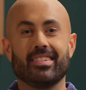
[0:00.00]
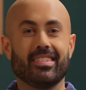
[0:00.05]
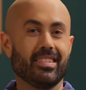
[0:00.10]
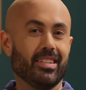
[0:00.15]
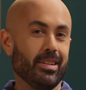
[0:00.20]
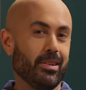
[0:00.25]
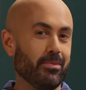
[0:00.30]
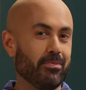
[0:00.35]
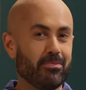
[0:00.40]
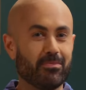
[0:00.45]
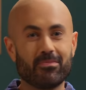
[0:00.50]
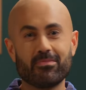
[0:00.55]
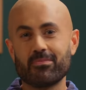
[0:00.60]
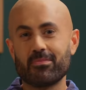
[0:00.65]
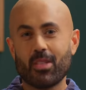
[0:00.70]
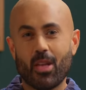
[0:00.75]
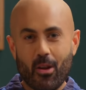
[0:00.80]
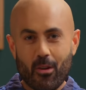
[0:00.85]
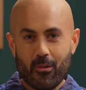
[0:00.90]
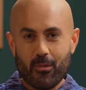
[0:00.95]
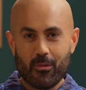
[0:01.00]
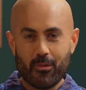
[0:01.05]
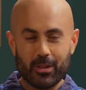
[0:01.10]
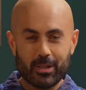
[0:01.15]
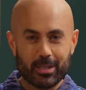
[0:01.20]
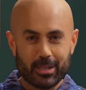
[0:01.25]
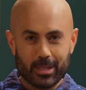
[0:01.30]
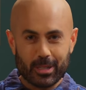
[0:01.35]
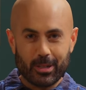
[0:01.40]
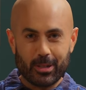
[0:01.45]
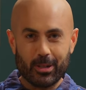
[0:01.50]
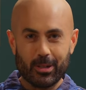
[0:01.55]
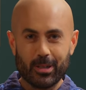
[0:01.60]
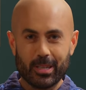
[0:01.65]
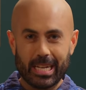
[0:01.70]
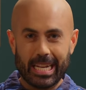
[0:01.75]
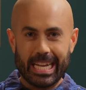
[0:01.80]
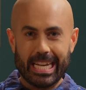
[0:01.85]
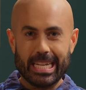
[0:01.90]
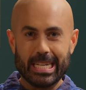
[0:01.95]
to
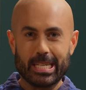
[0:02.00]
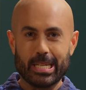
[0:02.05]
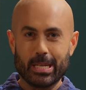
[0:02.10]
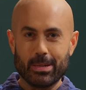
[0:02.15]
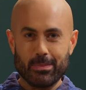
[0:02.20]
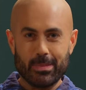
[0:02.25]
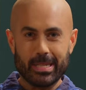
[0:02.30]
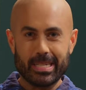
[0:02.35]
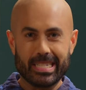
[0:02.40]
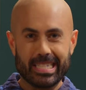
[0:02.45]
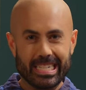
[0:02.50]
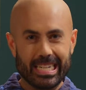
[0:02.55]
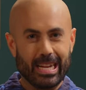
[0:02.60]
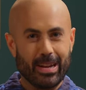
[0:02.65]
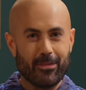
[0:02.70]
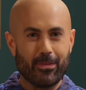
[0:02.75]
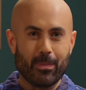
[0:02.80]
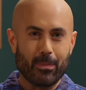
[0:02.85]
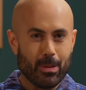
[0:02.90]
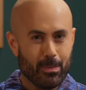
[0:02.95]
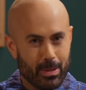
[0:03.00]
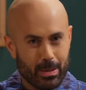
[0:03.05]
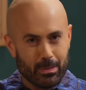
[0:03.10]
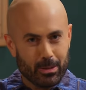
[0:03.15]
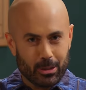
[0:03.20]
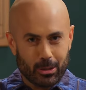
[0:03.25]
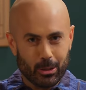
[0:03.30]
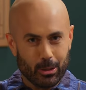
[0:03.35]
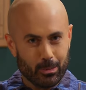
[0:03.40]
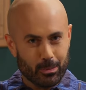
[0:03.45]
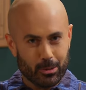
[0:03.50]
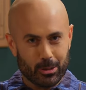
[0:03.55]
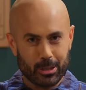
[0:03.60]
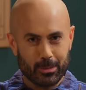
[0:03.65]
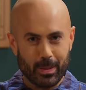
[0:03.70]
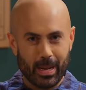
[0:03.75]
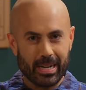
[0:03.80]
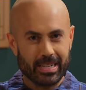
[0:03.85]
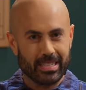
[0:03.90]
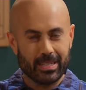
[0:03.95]
physical intimacy from a biblical
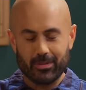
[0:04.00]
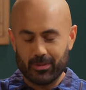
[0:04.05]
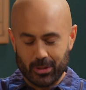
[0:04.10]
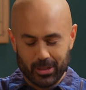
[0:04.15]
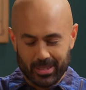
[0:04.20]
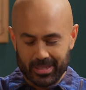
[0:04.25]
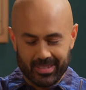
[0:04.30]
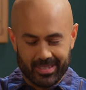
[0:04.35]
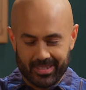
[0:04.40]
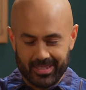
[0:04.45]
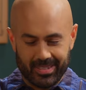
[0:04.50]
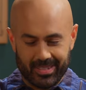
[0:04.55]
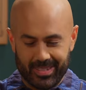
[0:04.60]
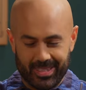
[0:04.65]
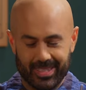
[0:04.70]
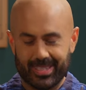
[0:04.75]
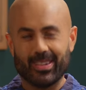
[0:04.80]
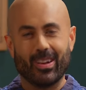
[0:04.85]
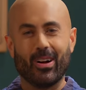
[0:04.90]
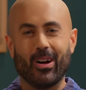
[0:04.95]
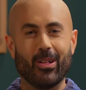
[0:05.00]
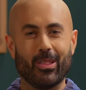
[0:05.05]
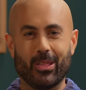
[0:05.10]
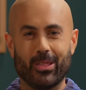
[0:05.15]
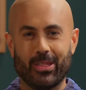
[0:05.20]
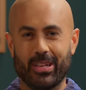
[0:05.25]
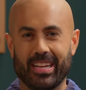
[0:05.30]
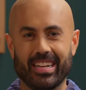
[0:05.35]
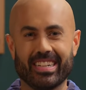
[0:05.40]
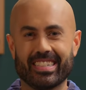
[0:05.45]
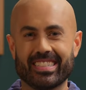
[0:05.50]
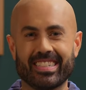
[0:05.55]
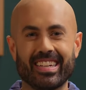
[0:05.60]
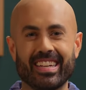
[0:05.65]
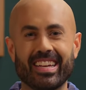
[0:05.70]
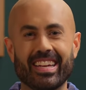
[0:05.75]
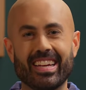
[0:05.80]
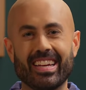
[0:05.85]
perspective, just, just all the things.